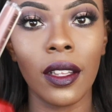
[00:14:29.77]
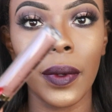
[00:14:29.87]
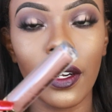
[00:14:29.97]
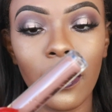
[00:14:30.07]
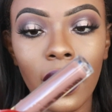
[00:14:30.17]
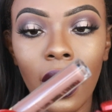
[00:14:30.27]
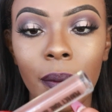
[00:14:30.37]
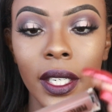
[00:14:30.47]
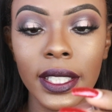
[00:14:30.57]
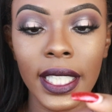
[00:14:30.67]
in the middle of it, I'm
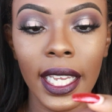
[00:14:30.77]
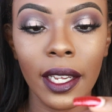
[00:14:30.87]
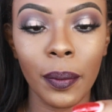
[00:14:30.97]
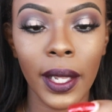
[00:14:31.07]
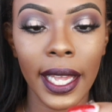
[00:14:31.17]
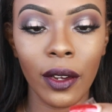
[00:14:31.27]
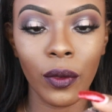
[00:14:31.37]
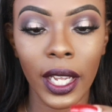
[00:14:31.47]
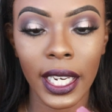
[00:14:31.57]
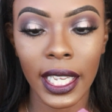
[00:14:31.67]
going to take Black
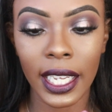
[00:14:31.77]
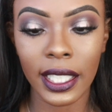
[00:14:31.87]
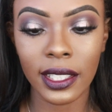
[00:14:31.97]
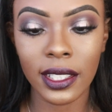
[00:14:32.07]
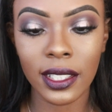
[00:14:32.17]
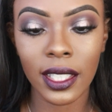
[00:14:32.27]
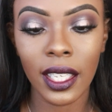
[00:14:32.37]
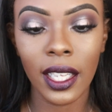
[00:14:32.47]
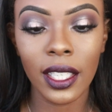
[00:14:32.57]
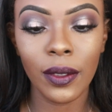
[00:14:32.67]
Radiance
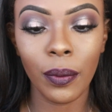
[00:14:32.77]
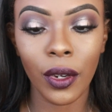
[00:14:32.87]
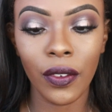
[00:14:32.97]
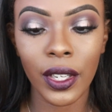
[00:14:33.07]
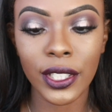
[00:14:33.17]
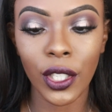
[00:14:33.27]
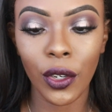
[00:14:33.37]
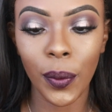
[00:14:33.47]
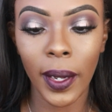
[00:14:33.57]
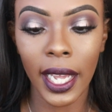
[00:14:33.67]
Perfect
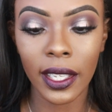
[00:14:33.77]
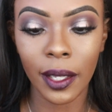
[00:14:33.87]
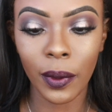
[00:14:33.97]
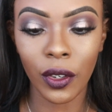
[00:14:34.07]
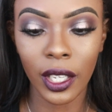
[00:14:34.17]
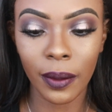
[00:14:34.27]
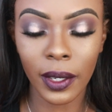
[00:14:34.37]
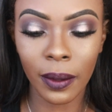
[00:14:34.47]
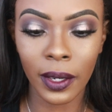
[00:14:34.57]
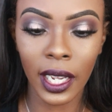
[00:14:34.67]
Tone Matte Lip Cream.
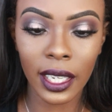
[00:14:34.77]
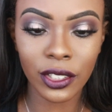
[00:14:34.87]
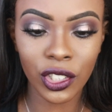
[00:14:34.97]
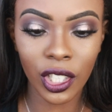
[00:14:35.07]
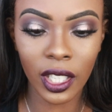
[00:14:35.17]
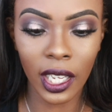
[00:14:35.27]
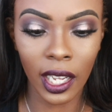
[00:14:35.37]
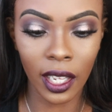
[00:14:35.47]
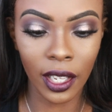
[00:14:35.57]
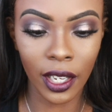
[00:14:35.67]
I'm not sure the
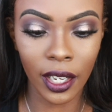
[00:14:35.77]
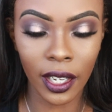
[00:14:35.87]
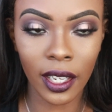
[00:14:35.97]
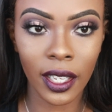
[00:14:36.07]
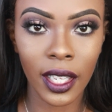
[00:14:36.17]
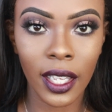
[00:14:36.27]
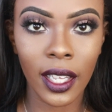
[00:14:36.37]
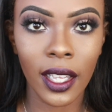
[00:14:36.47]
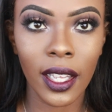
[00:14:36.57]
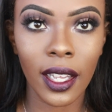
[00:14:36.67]
color.
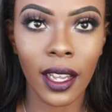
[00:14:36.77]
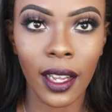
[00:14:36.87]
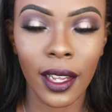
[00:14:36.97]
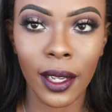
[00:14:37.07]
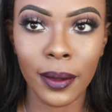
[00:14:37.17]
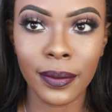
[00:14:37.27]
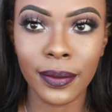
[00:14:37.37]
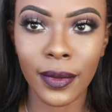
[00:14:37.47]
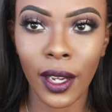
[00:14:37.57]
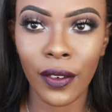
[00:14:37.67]

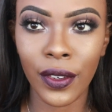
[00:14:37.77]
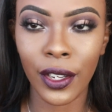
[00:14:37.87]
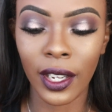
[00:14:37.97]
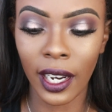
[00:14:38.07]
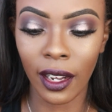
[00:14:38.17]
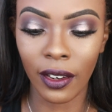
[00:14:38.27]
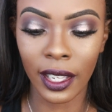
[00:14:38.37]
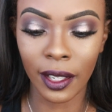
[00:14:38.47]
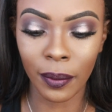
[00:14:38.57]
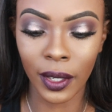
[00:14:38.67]
I'll figure it out
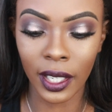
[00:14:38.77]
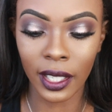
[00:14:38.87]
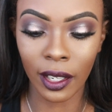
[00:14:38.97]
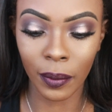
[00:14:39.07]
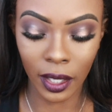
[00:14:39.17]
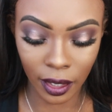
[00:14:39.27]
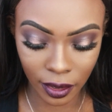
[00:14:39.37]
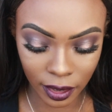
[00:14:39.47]
and then put it down below.